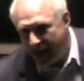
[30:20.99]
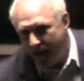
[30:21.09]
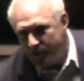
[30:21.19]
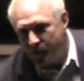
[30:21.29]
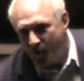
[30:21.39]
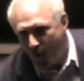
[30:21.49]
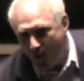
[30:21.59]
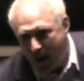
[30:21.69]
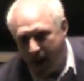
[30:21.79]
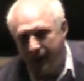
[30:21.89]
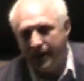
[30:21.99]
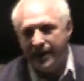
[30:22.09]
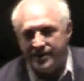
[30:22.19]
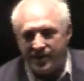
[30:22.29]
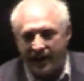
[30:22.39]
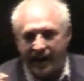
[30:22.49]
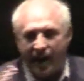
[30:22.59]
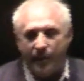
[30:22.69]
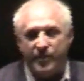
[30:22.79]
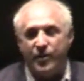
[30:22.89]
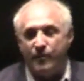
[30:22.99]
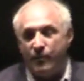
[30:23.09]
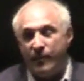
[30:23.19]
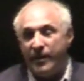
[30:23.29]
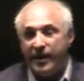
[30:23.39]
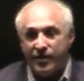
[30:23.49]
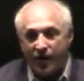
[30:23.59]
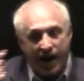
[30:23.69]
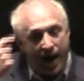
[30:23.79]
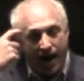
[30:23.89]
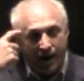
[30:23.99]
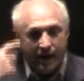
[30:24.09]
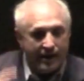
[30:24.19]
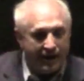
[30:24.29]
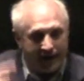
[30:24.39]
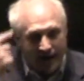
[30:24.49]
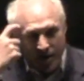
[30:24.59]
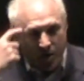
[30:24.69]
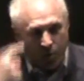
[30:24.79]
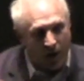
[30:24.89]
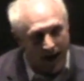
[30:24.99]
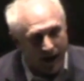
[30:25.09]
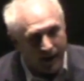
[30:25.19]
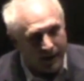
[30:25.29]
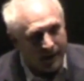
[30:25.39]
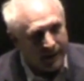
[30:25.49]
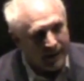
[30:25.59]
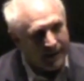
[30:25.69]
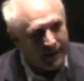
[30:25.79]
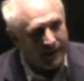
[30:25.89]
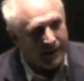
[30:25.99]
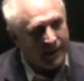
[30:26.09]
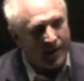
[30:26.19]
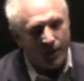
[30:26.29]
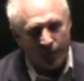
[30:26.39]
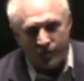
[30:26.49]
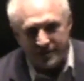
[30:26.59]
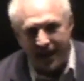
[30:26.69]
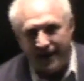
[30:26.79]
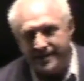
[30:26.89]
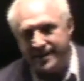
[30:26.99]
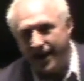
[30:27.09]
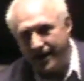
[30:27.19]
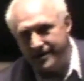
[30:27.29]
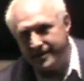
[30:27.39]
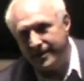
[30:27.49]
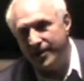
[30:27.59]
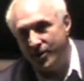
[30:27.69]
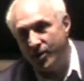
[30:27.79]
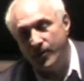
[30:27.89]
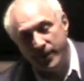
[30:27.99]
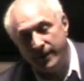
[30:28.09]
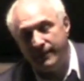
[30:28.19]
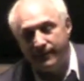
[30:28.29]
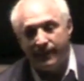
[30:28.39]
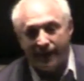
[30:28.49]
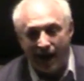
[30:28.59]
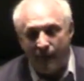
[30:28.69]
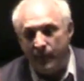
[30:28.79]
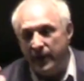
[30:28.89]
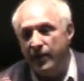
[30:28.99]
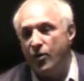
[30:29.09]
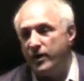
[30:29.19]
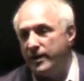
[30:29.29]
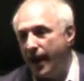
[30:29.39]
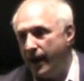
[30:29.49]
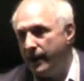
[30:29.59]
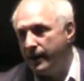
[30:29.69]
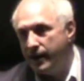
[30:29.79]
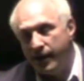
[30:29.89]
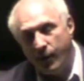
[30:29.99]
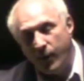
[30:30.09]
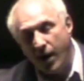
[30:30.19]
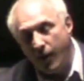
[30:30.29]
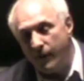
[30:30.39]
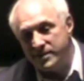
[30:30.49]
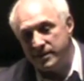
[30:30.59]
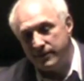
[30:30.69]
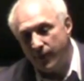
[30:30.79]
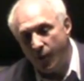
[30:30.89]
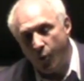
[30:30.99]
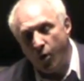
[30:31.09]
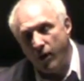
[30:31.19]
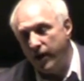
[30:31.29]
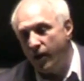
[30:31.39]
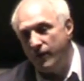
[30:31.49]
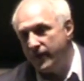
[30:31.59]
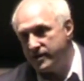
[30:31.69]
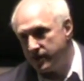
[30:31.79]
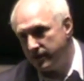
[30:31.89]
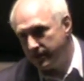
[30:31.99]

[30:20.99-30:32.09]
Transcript: hours when you're awake, is gonna get up in your hair, gonna get in your brain in that first 90 seconds, and then you're gonna have a mediocre day. Listen, we're all here on a visa.